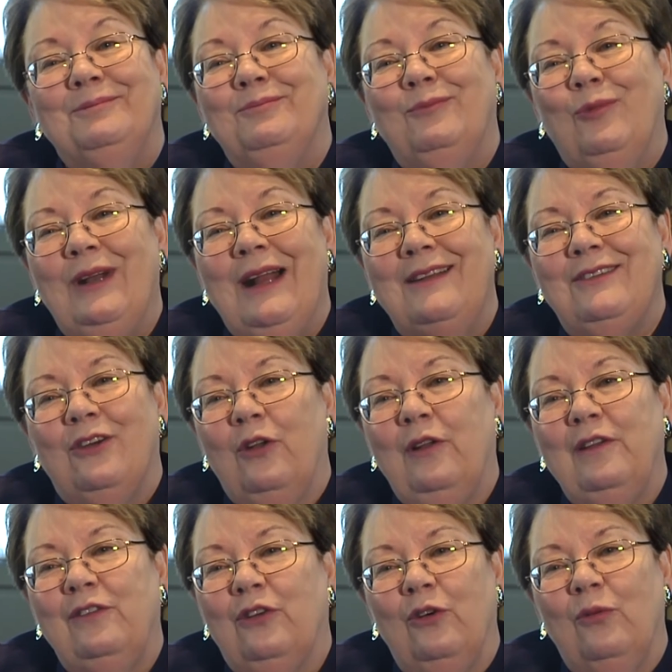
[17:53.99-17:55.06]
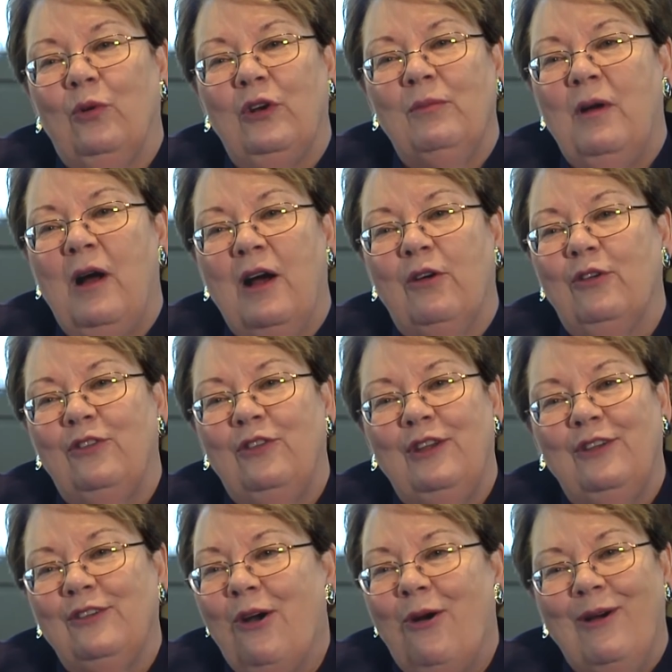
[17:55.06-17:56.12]
we're not totally certain where democracy
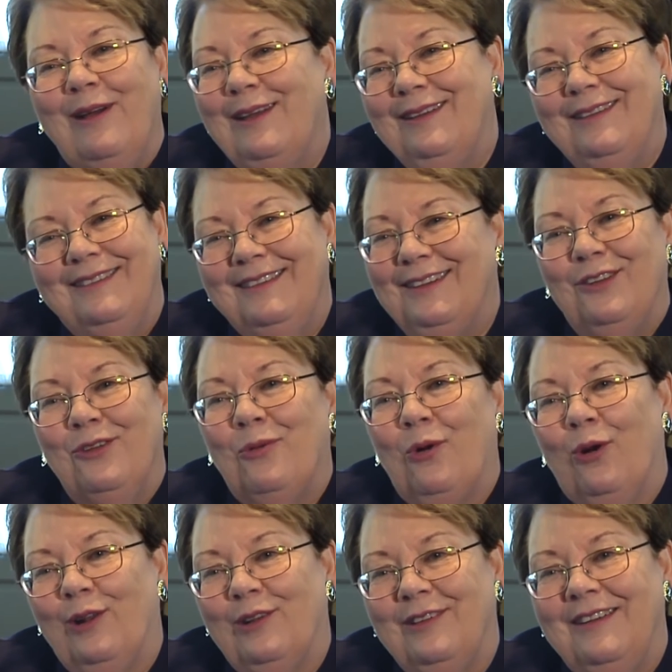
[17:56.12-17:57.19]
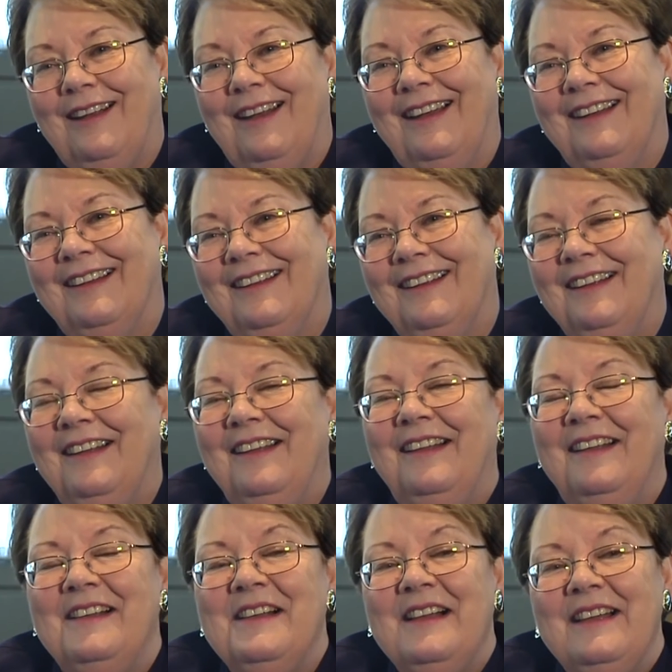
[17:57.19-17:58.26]
is going in the world today.
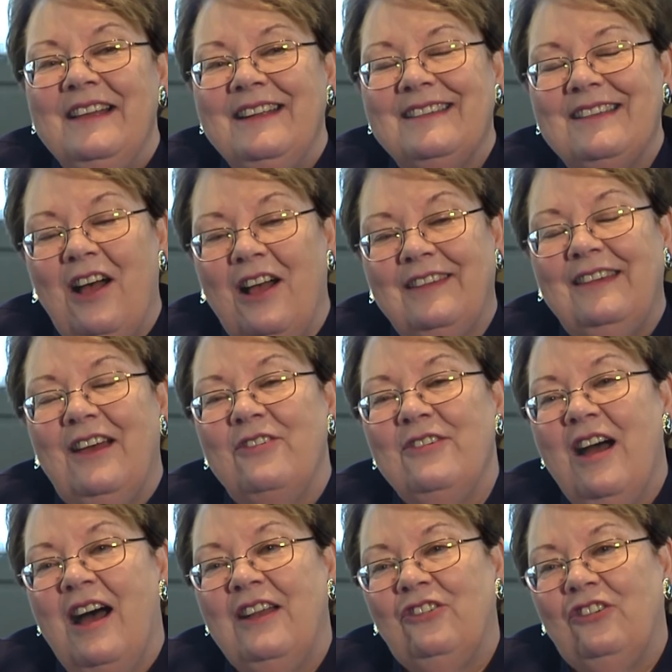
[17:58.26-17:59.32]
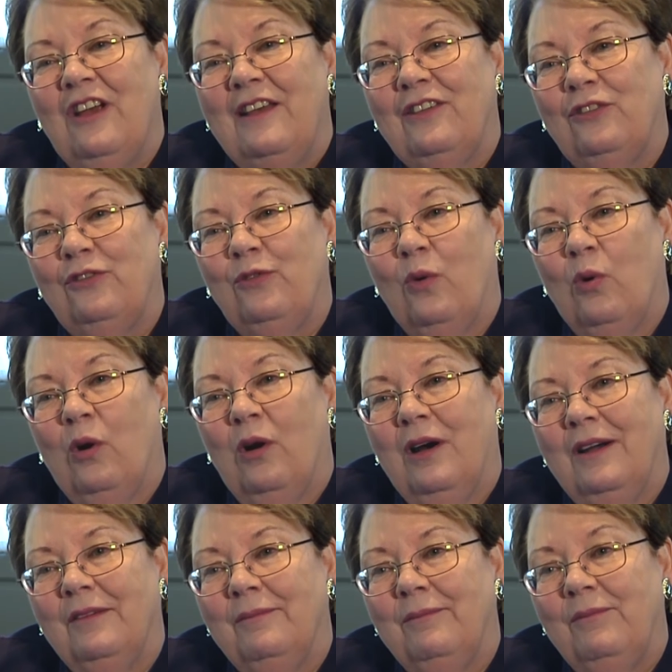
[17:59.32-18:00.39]
It's also not just
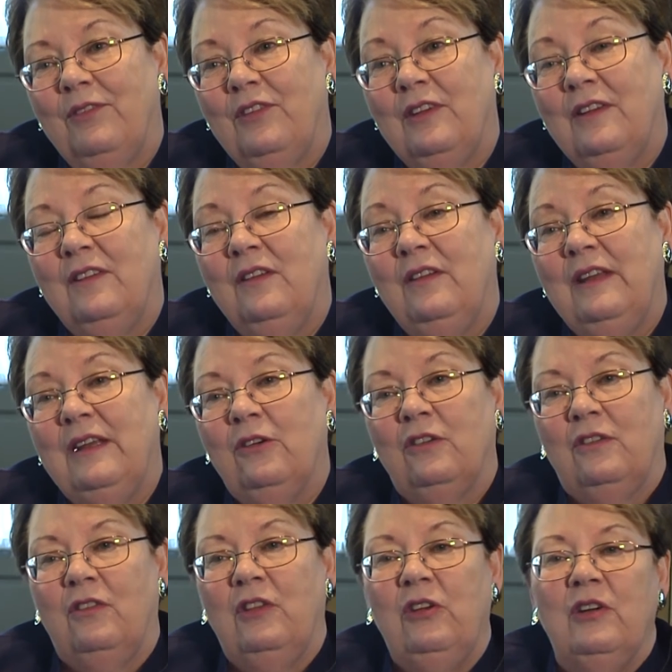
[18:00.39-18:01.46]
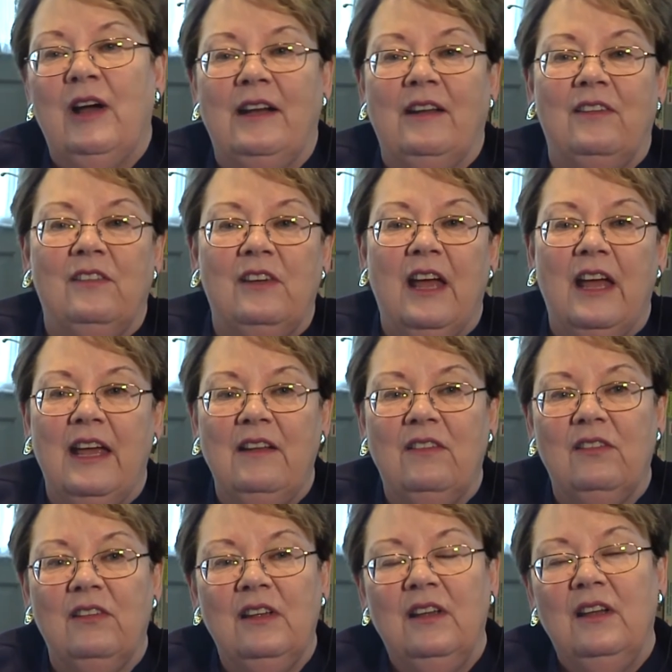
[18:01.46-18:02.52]
for citizen leaders of the United
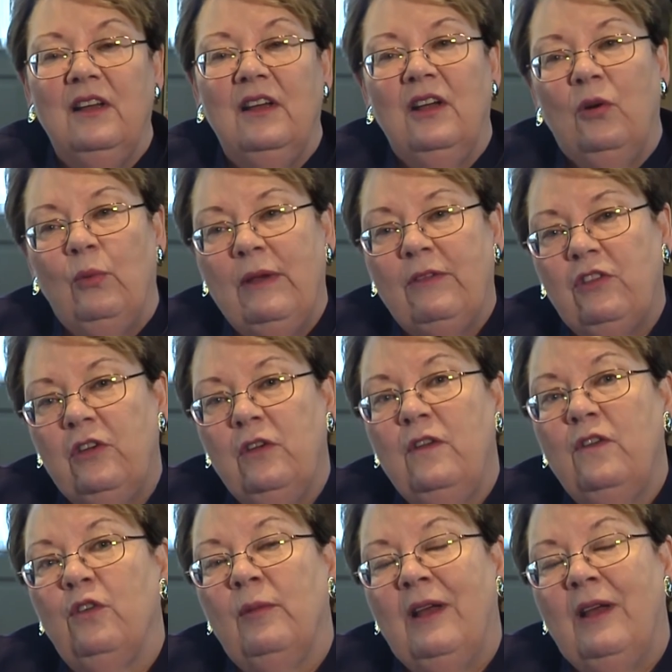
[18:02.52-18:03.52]
States. We have students from